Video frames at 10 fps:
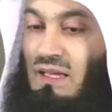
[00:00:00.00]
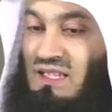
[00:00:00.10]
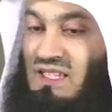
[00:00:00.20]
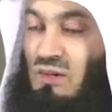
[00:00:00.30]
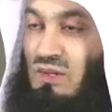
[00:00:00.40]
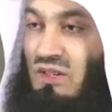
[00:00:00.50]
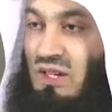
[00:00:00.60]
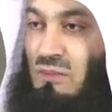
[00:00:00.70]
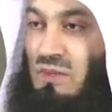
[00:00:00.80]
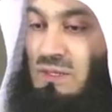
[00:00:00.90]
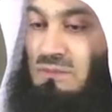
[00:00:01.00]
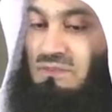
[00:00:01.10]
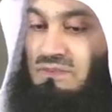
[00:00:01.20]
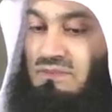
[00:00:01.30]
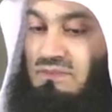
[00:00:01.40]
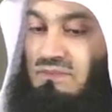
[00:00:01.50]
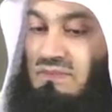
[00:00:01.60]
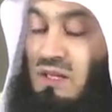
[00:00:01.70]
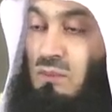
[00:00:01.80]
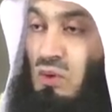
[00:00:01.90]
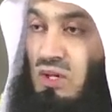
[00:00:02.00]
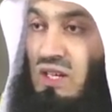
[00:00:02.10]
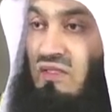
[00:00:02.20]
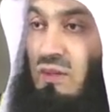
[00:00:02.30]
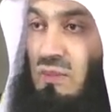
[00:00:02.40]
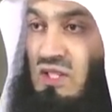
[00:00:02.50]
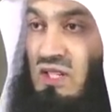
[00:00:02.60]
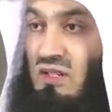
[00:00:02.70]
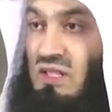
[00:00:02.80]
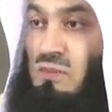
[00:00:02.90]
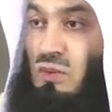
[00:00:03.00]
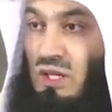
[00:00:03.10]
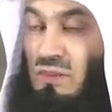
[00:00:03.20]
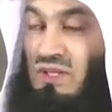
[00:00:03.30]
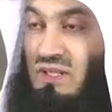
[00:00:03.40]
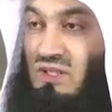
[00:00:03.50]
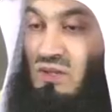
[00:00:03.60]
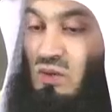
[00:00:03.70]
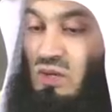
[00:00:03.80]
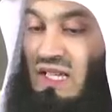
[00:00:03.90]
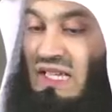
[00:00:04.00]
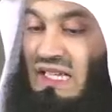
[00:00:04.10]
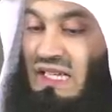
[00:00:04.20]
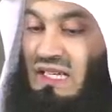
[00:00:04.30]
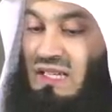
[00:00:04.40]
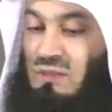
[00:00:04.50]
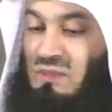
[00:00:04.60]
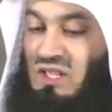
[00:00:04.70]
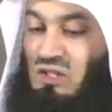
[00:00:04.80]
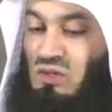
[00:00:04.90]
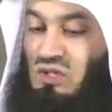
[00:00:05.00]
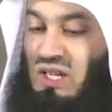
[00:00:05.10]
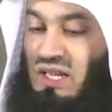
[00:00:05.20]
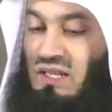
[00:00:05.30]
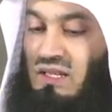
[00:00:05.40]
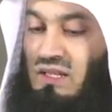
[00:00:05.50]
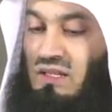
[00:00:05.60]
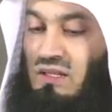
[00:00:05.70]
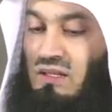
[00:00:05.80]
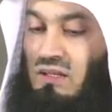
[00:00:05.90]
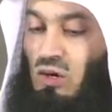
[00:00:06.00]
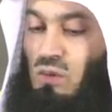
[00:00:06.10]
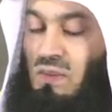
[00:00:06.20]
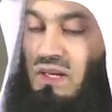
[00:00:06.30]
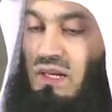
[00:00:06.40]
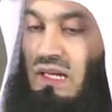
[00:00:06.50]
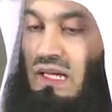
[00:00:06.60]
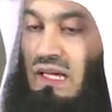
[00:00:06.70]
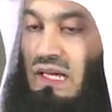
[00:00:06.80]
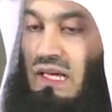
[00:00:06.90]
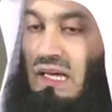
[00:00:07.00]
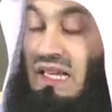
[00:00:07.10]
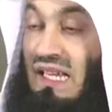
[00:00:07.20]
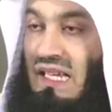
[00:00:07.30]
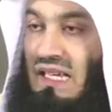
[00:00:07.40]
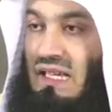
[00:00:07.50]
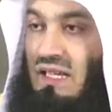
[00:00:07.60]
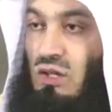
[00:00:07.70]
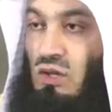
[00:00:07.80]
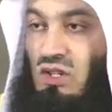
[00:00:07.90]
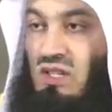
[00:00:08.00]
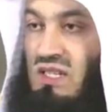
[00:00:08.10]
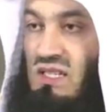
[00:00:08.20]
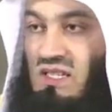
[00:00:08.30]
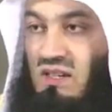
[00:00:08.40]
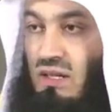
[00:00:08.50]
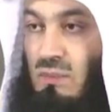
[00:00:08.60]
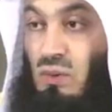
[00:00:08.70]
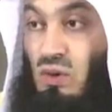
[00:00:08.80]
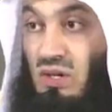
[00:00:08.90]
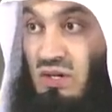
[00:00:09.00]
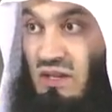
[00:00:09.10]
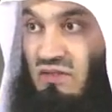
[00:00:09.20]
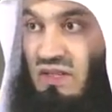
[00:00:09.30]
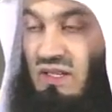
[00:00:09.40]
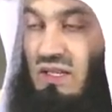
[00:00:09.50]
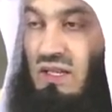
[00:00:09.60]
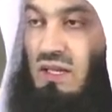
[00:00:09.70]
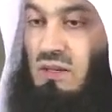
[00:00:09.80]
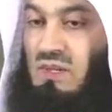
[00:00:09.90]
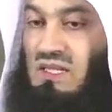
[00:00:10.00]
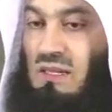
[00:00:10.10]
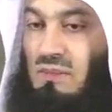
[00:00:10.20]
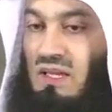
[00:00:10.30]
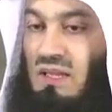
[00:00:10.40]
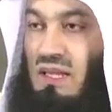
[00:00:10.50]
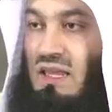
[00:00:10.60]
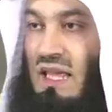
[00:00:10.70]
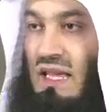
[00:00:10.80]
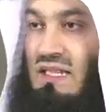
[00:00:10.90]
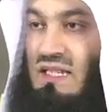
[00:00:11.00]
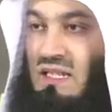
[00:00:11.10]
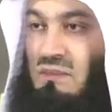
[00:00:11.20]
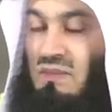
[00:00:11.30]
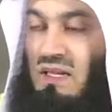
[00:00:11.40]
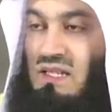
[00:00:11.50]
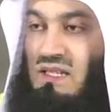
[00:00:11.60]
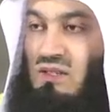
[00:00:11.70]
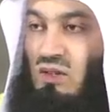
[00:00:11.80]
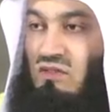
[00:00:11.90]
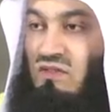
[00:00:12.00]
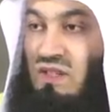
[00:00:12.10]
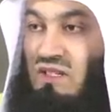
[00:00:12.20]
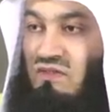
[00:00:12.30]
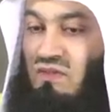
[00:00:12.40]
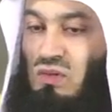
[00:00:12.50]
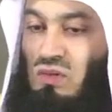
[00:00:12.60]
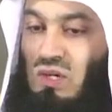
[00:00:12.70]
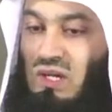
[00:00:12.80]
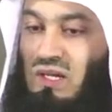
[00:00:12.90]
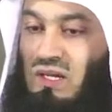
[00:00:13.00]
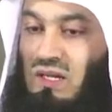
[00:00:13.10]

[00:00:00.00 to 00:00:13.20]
in Saudi Arabia, pornographic material is prohibited. So the minute you try and open a link, not necessarily pornographic, but something that they deem is not fit for